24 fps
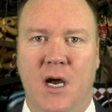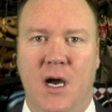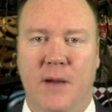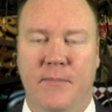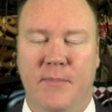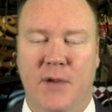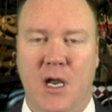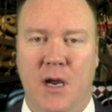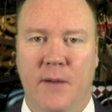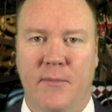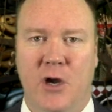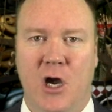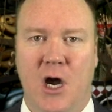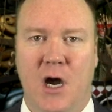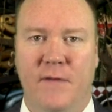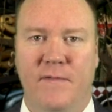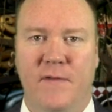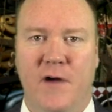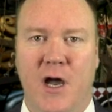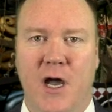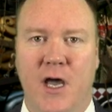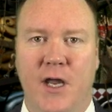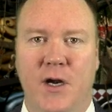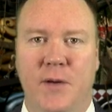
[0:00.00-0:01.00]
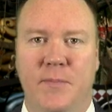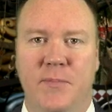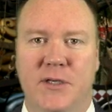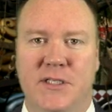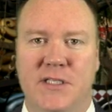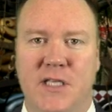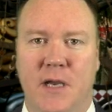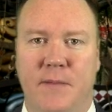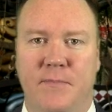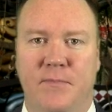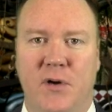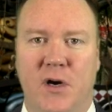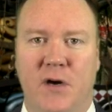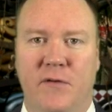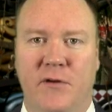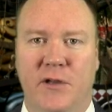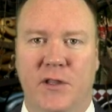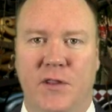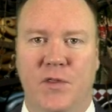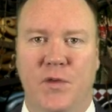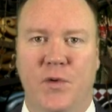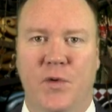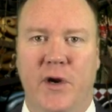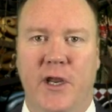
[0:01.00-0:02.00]
I'm coming off a 100%
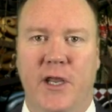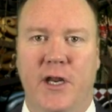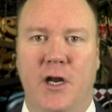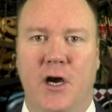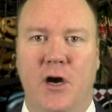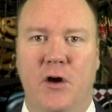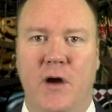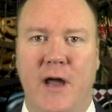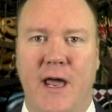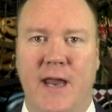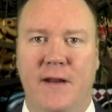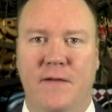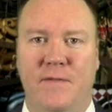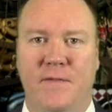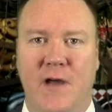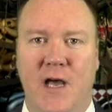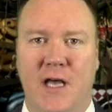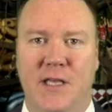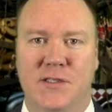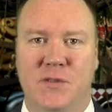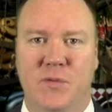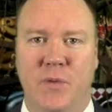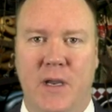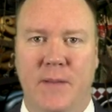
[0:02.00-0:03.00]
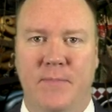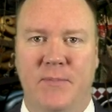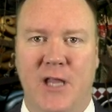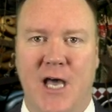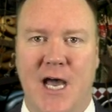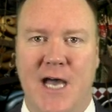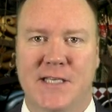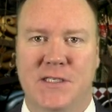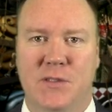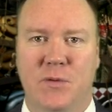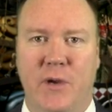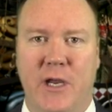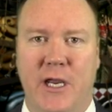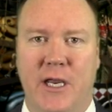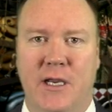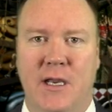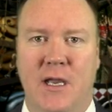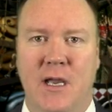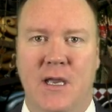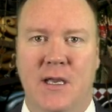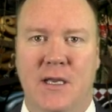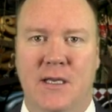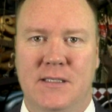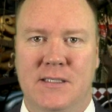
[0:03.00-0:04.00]
perfect 3-0 NFL sweep last week,
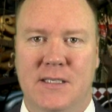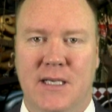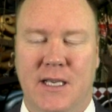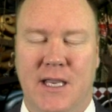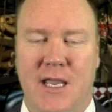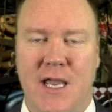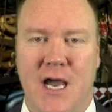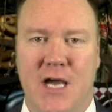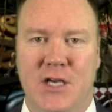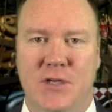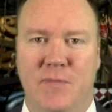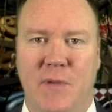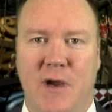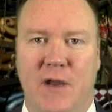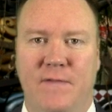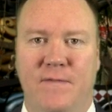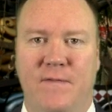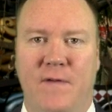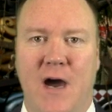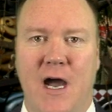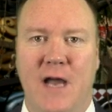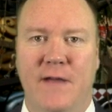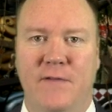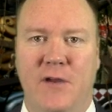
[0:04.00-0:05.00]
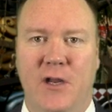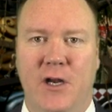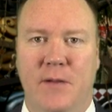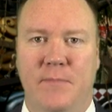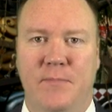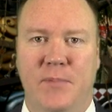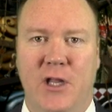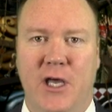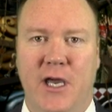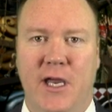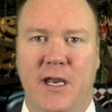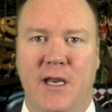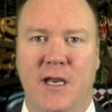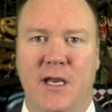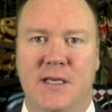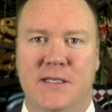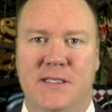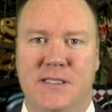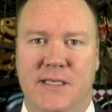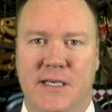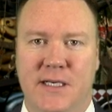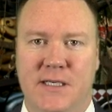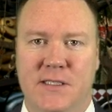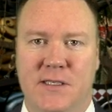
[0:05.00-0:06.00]
so I cashed my 5-unit play,
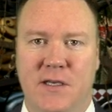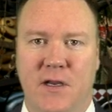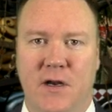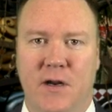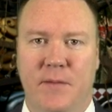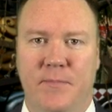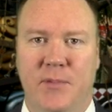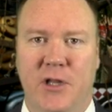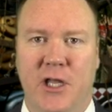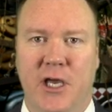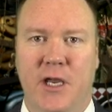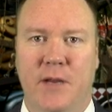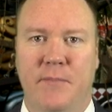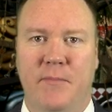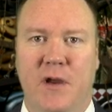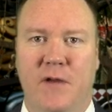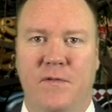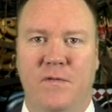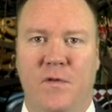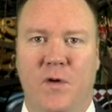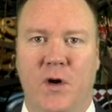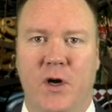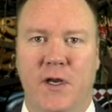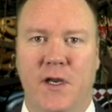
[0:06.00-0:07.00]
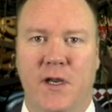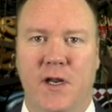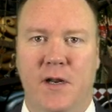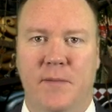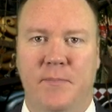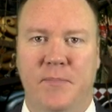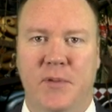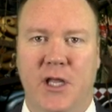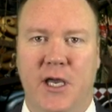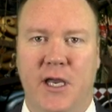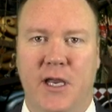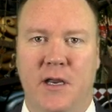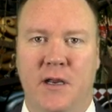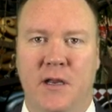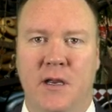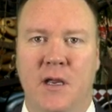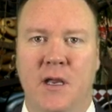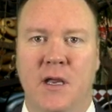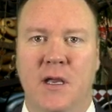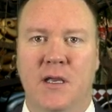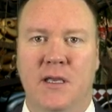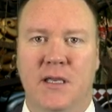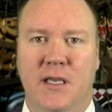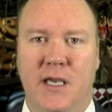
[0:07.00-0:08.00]
6-unit play, and my 4-unit play.
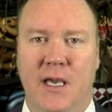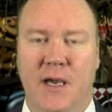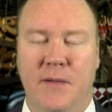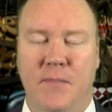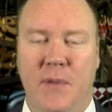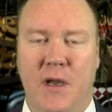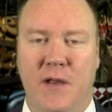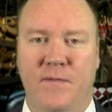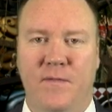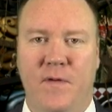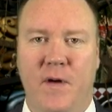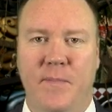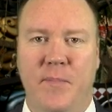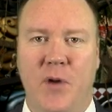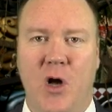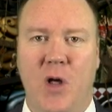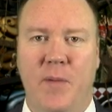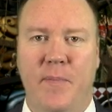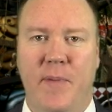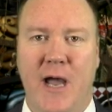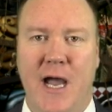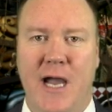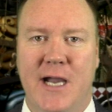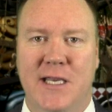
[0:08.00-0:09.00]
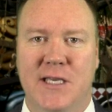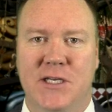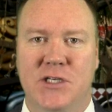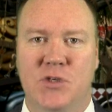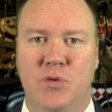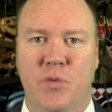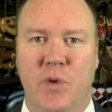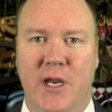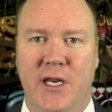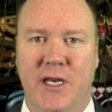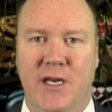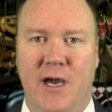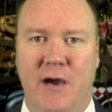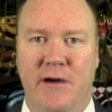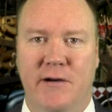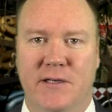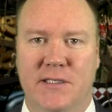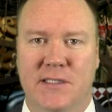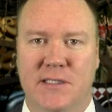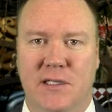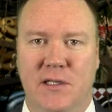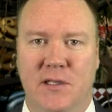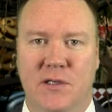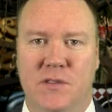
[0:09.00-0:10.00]
Get my football package right now
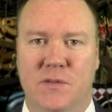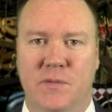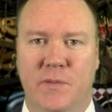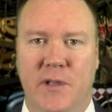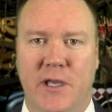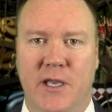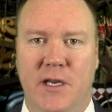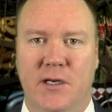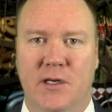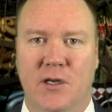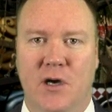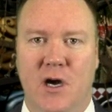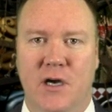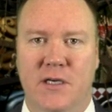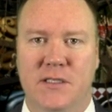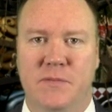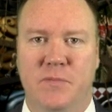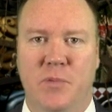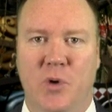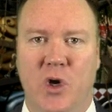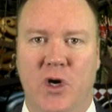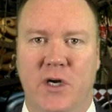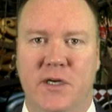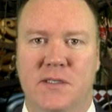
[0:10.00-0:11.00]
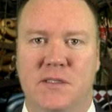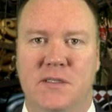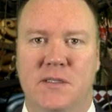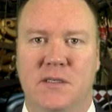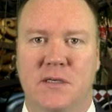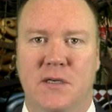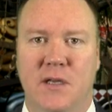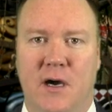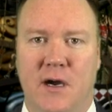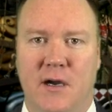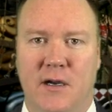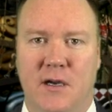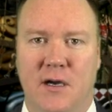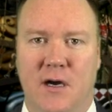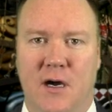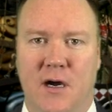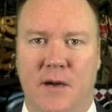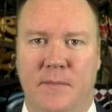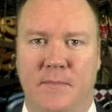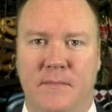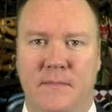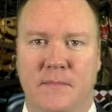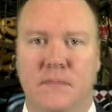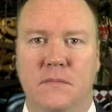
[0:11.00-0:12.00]
exclusively at
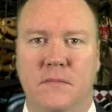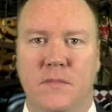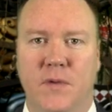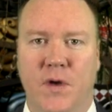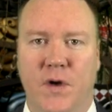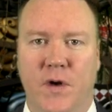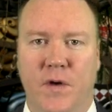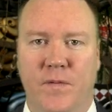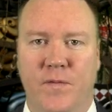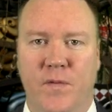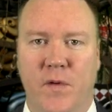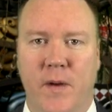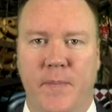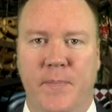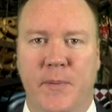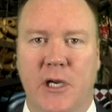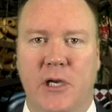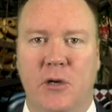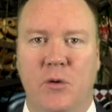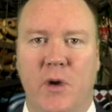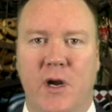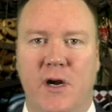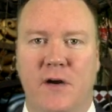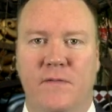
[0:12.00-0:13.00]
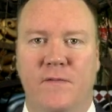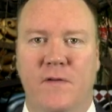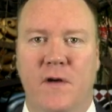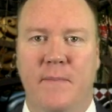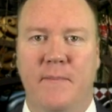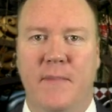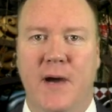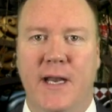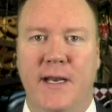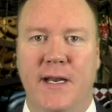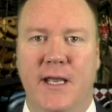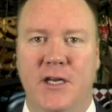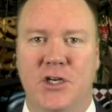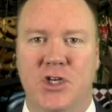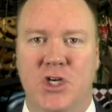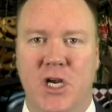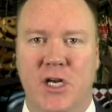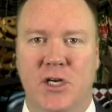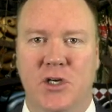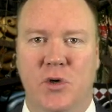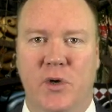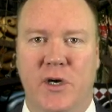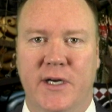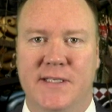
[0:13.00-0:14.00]
DocSports.com. Your free pick winner for Monday,
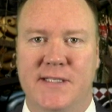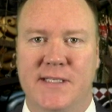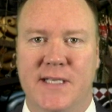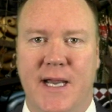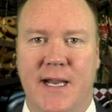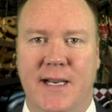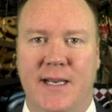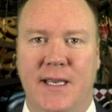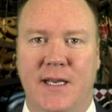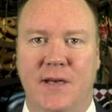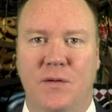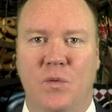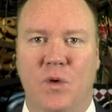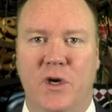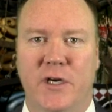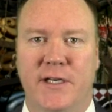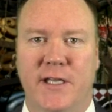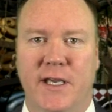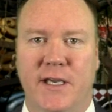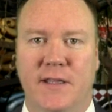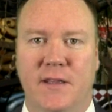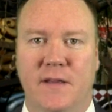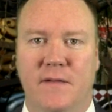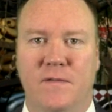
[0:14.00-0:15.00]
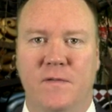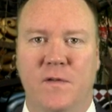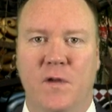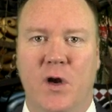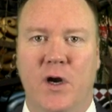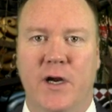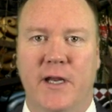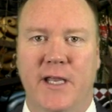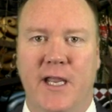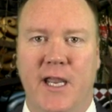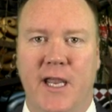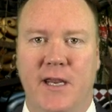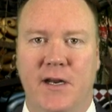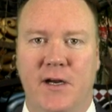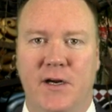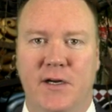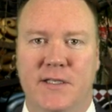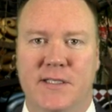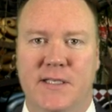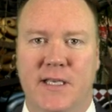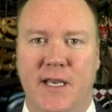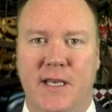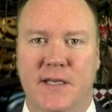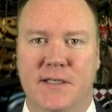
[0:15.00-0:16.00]
January 2nd, we're taking the Florida
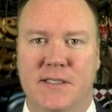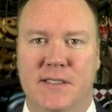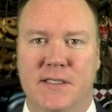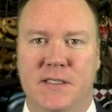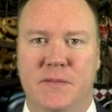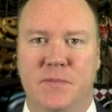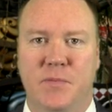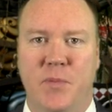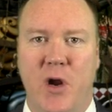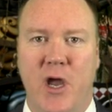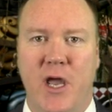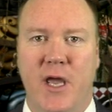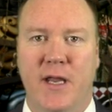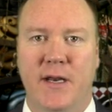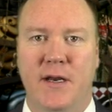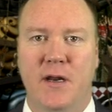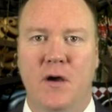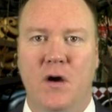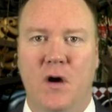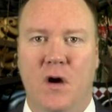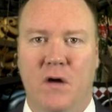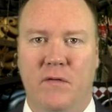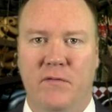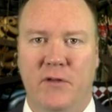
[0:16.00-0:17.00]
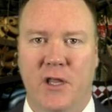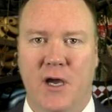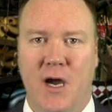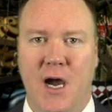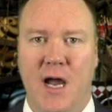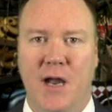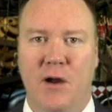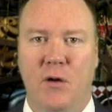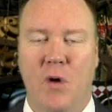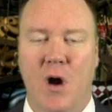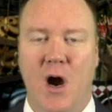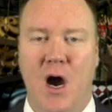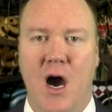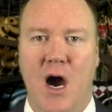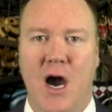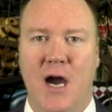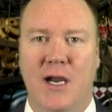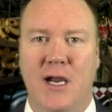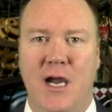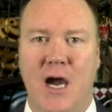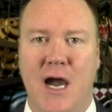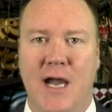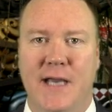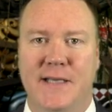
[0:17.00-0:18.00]
Gators against the spread over the Iowa
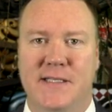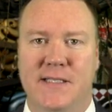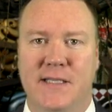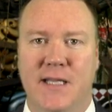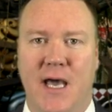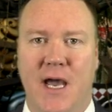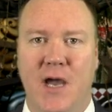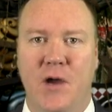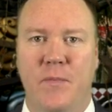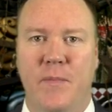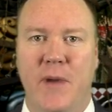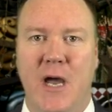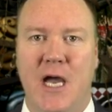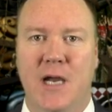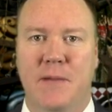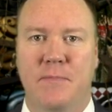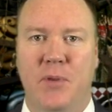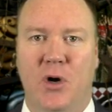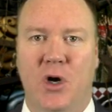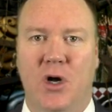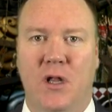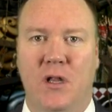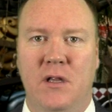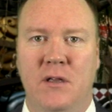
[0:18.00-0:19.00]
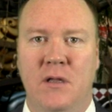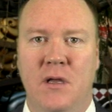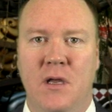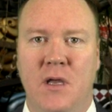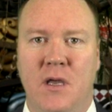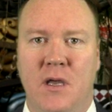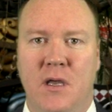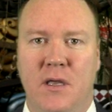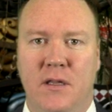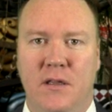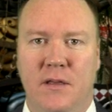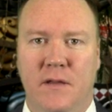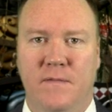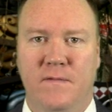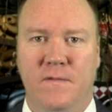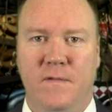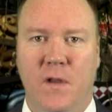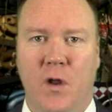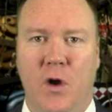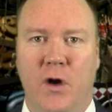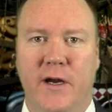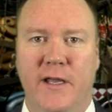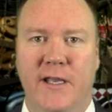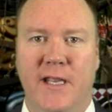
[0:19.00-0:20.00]
Hawkeyes in the Outback Bowl. The
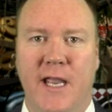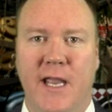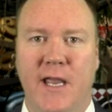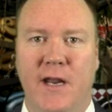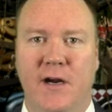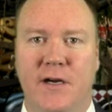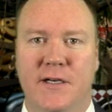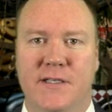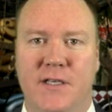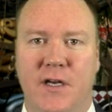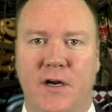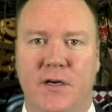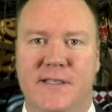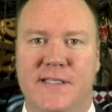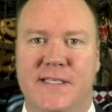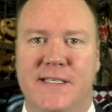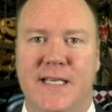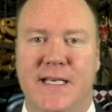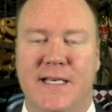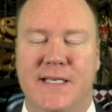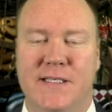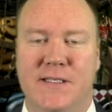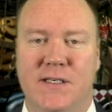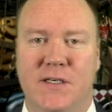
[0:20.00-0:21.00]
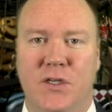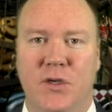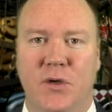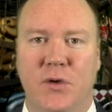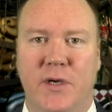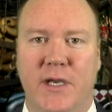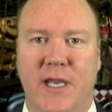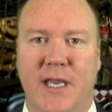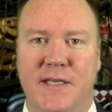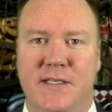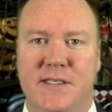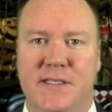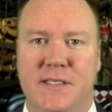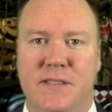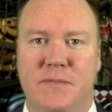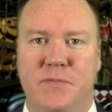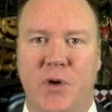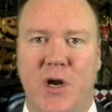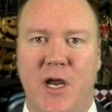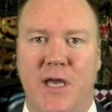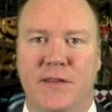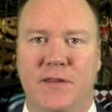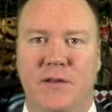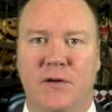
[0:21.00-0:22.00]
Florida Gators are 6-2 against the
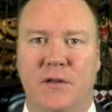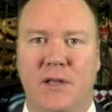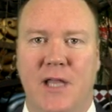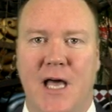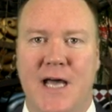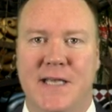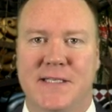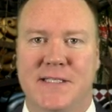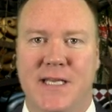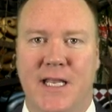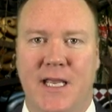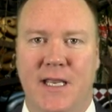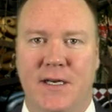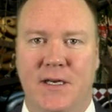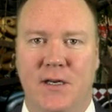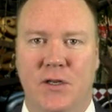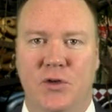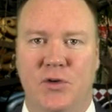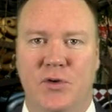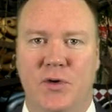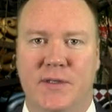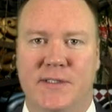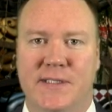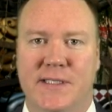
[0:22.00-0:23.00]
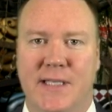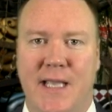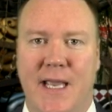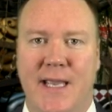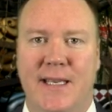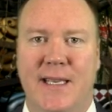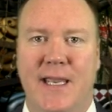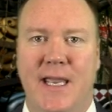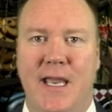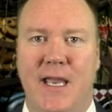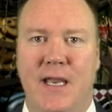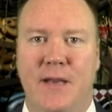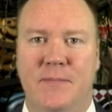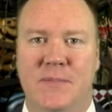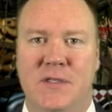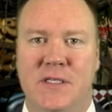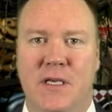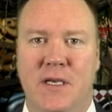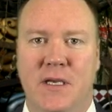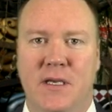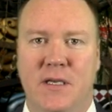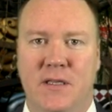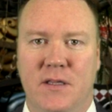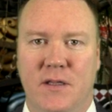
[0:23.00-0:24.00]
spread in their last 8 neutral site games,
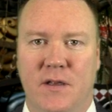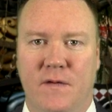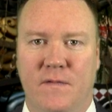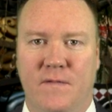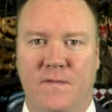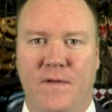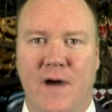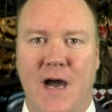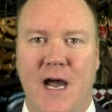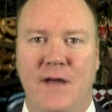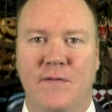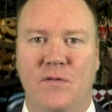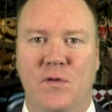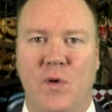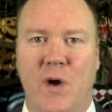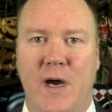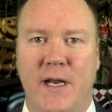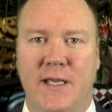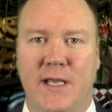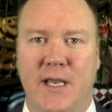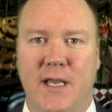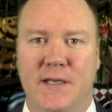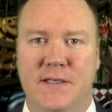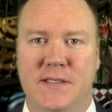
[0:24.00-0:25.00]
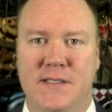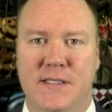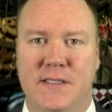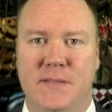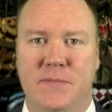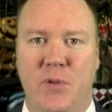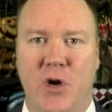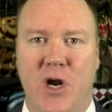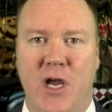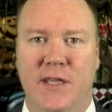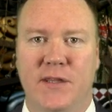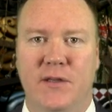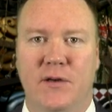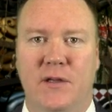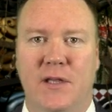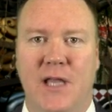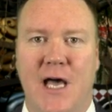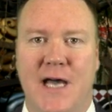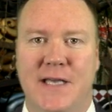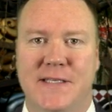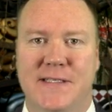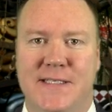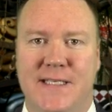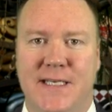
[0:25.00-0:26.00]
and they're 5-1 against the spread in their
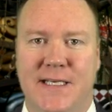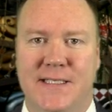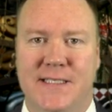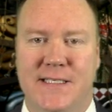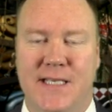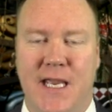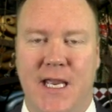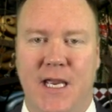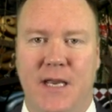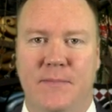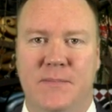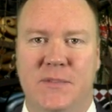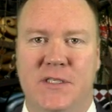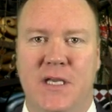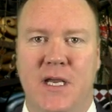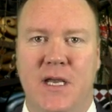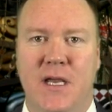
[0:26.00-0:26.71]
last 6 games